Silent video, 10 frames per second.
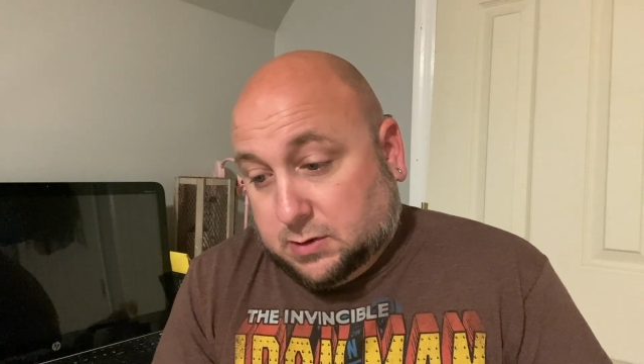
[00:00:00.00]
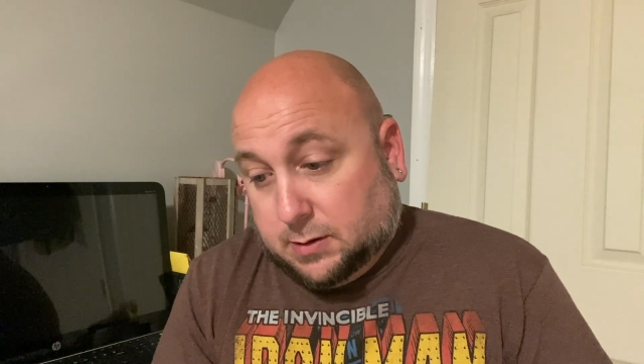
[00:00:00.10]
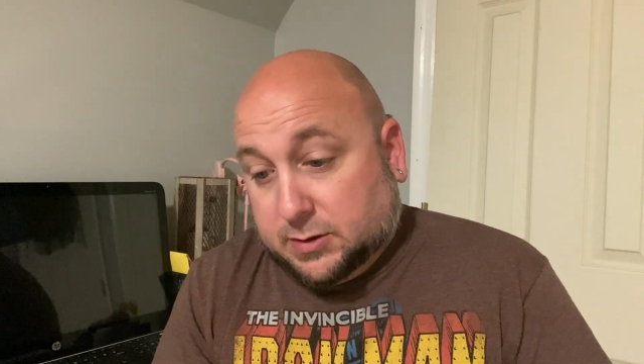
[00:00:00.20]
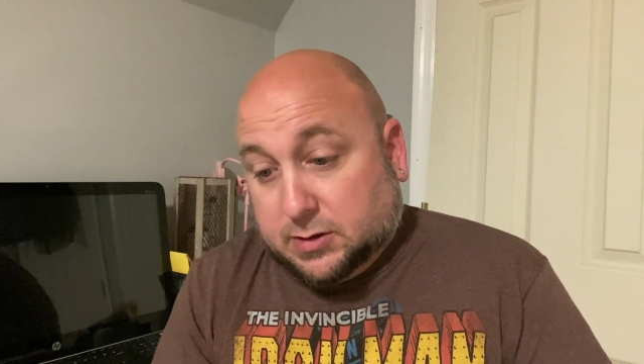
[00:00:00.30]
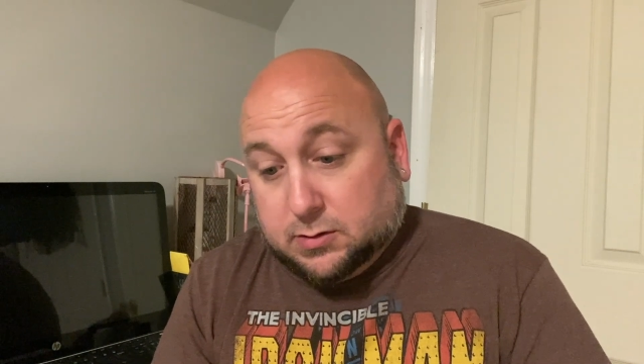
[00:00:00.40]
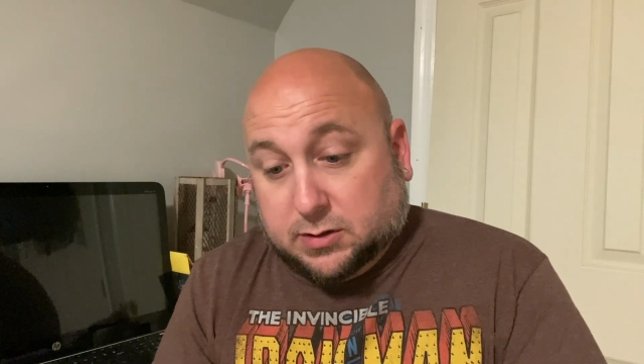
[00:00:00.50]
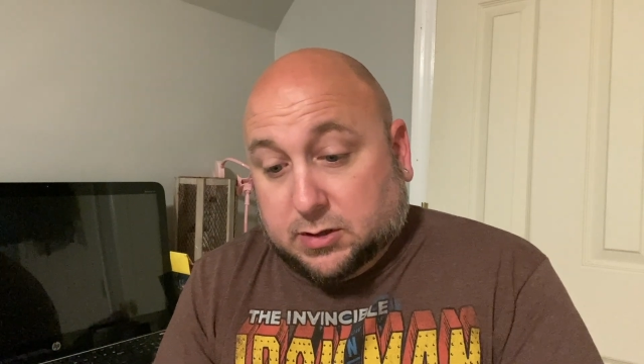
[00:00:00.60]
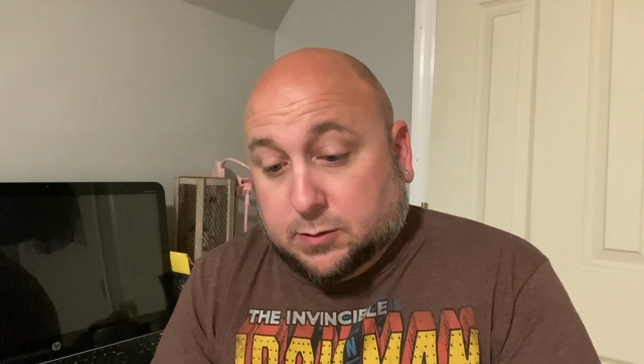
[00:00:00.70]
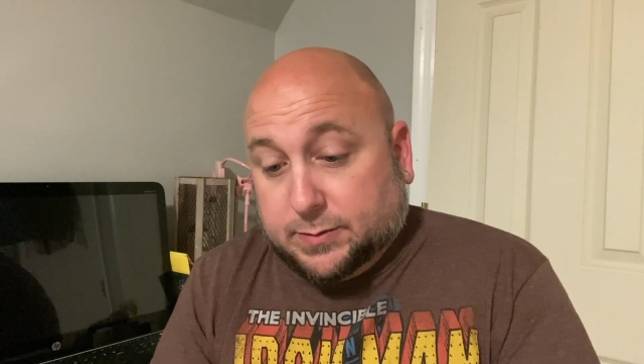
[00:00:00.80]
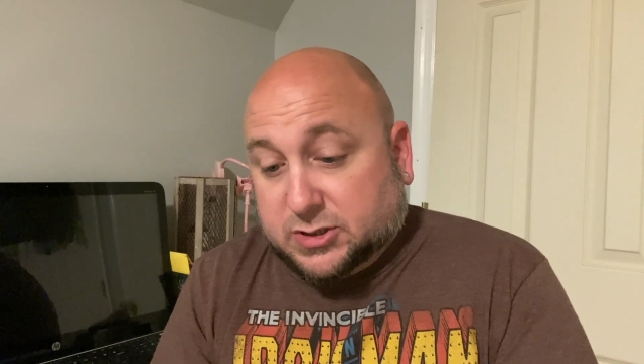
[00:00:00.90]
I mean, they're in
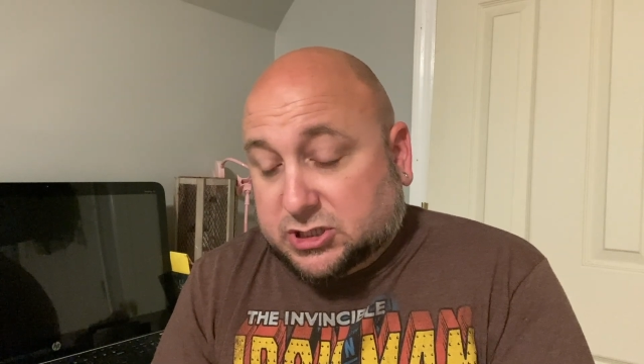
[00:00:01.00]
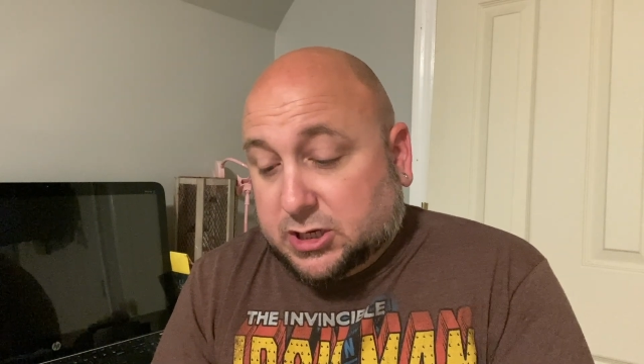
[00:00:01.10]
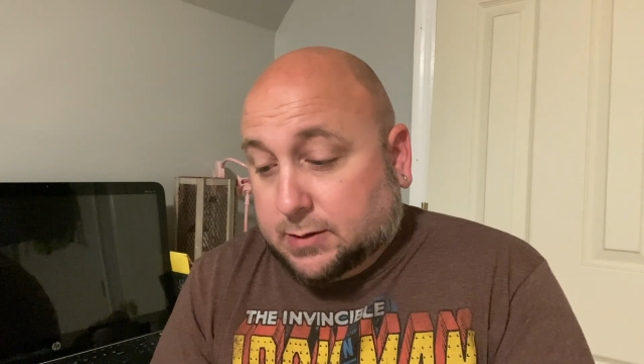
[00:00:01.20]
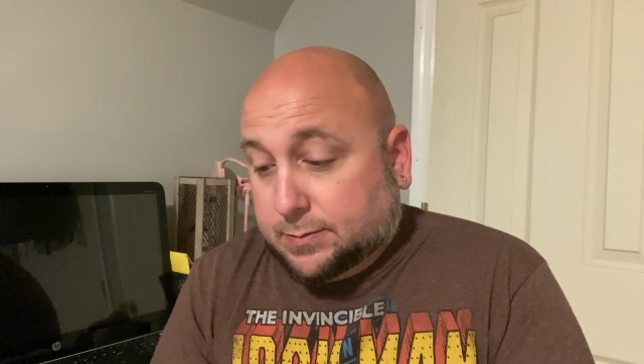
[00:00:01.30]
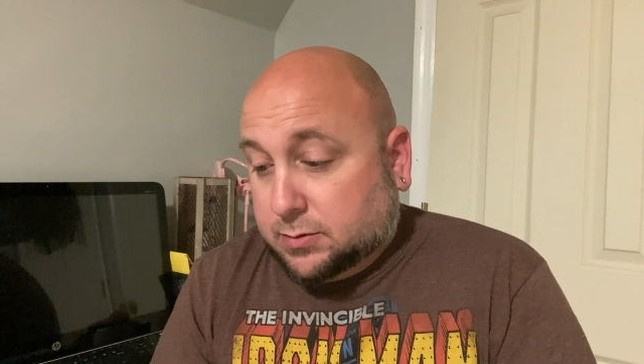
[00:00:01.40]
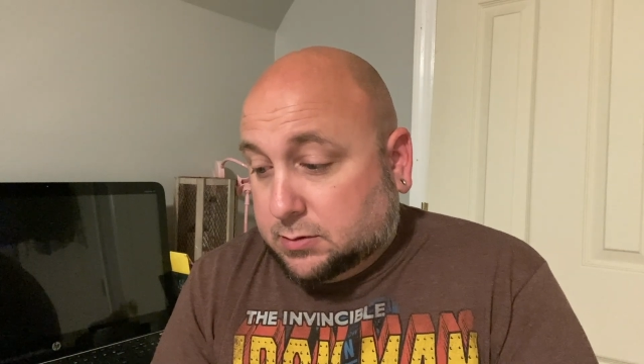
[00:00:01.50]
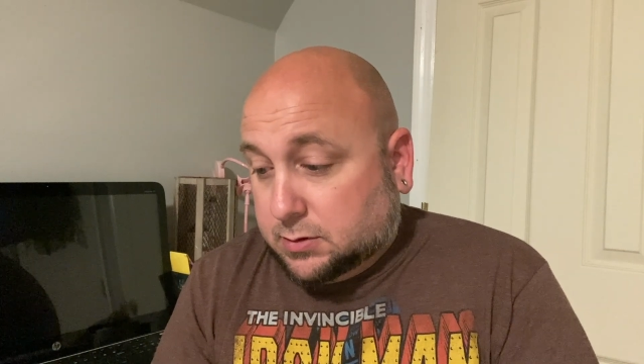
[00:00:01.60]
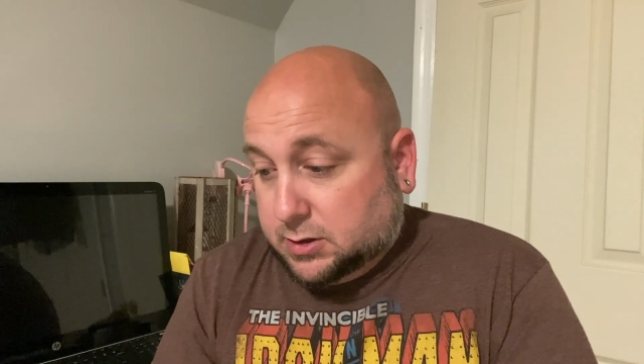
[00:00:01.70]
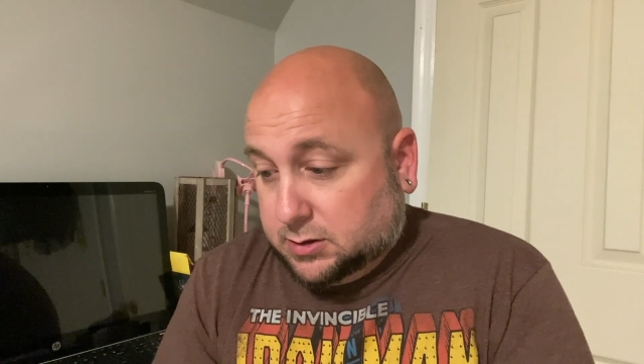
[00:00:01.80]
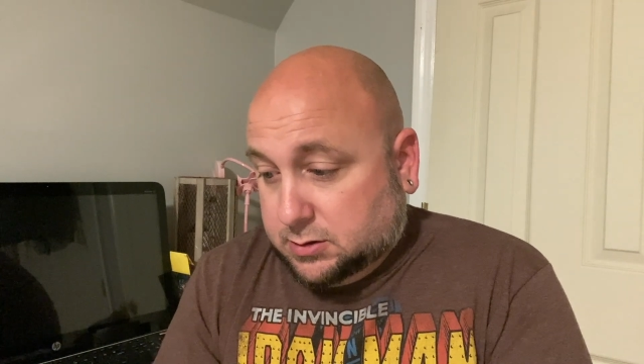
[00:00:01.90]
near mint shape.
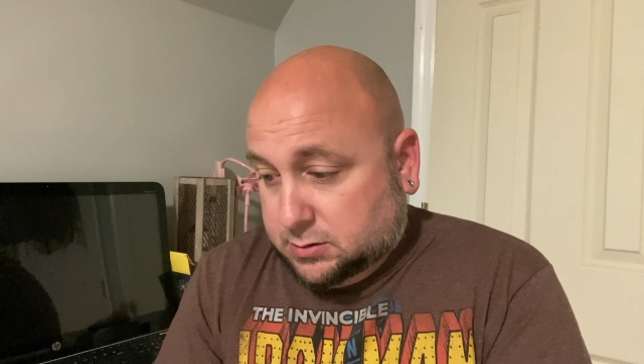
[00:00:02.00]
Like,